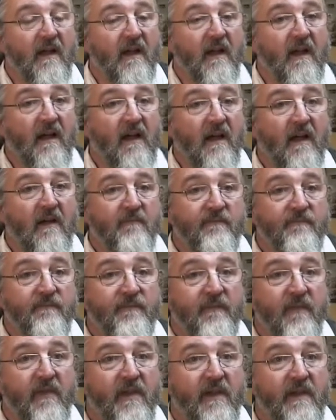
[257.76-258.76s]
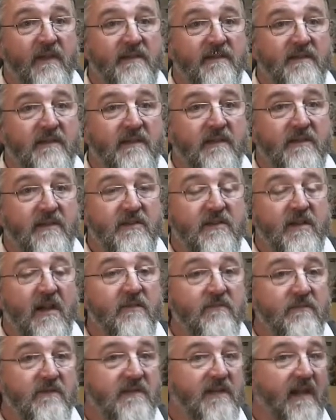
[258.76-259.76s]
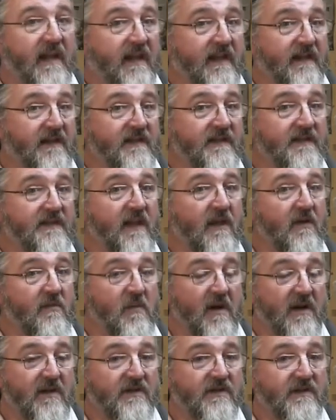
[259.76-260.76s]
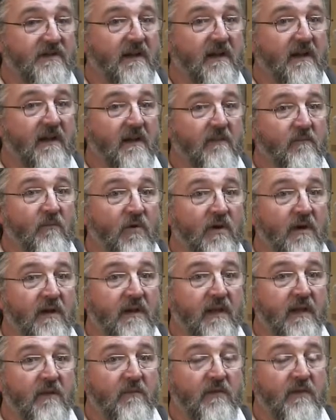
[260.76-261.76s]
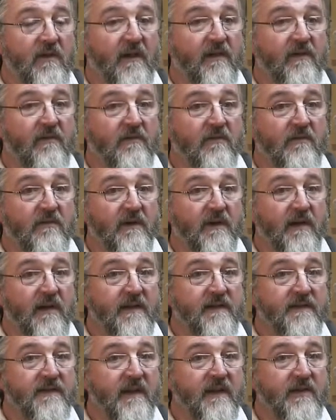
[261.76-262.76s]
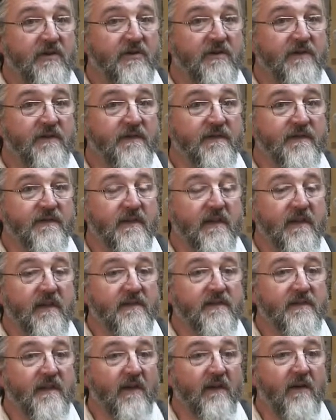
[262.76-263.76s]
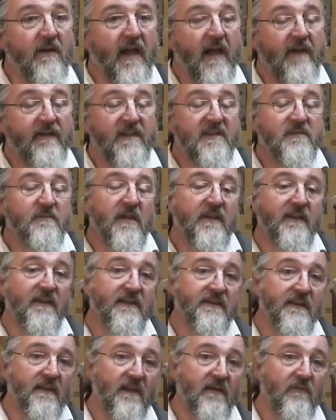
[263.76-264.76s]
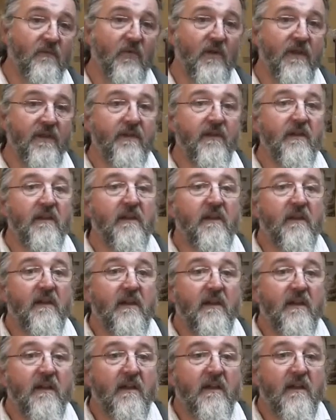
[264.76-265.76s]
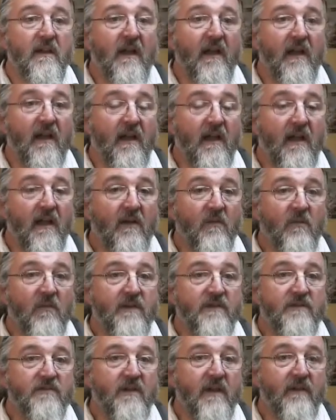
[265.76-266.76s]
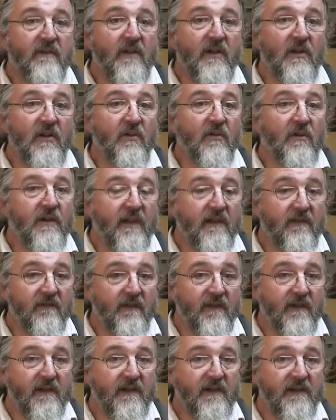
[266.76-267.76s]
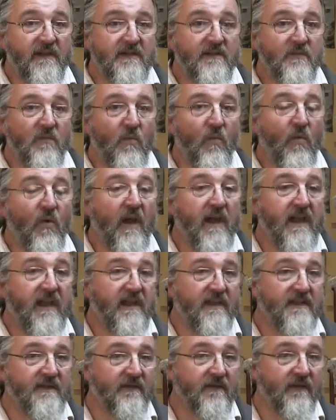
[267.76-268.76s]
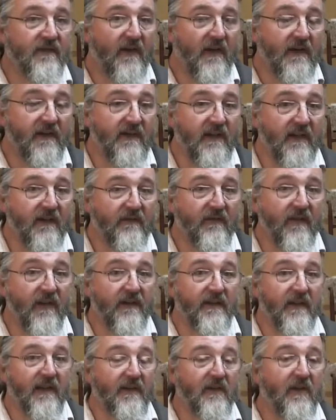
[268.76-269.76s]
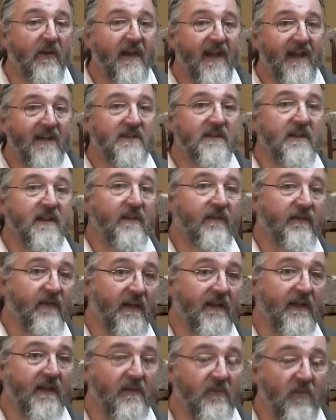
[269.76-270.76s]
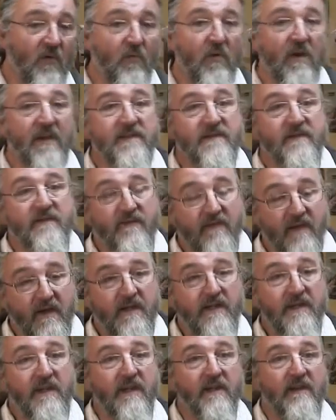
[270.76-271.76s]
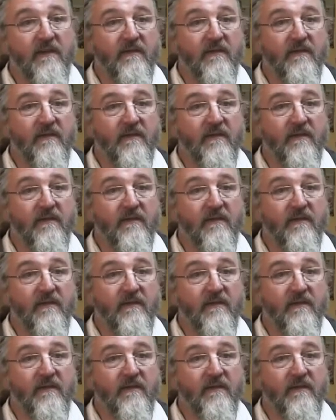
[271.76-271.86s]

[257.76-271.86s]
that don't take us so much time, working with other organisations. So having spent the time with Trevor looking for these ways of finding funding, not actually the funding, but ways of finding the